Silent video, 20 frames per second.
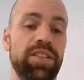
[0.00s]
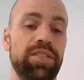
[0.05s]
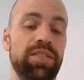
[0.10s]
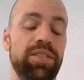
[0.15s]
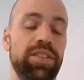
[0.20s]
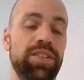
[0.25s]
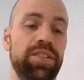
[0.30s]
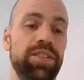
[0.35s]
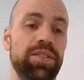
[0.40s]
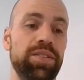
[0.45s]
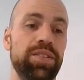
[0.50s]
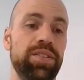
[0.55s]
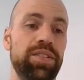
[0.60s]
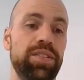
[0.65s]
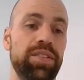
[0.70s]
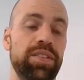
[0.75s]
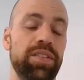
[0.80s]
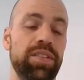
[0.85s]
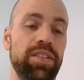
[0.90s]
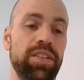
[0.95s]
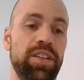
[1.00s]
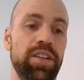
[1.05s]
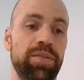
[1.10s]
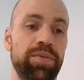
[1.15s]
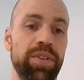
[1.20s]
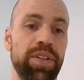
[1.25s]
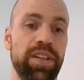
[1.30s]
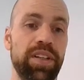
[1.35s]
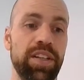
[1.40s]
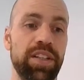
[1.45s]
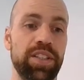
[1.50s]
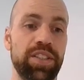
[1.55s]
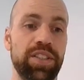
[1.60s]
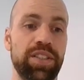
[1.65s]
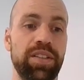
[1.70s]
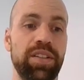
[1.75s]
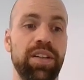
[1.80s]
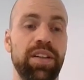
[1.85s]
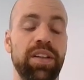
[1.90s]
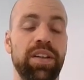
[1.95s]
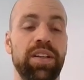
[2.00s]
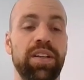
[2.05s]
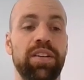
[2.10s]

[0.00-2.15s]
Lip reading: to induce the communication